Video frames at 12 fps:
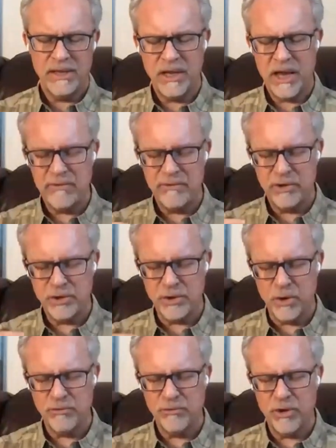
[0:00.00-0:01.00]
let the light of the
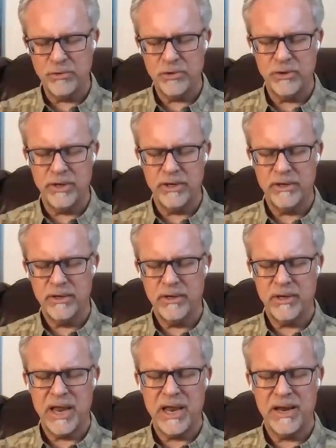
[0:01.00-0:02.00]
soul flow to it.